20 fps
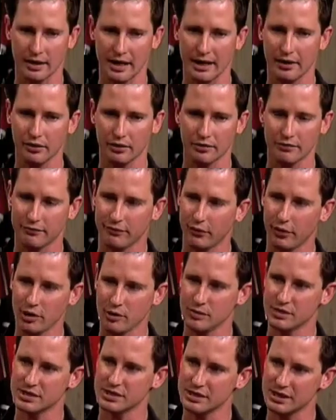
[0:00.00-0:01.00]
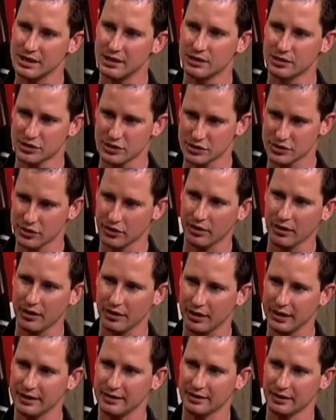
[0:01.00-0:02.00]
not only for the mosquitoes, because they're going to
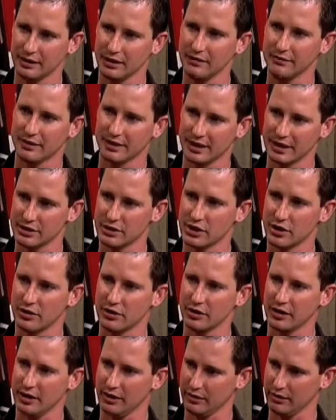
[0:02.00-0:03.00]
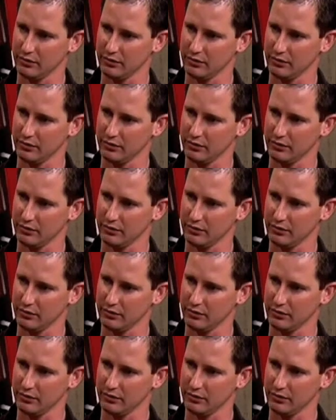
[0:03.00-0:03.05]
like to live in that dark,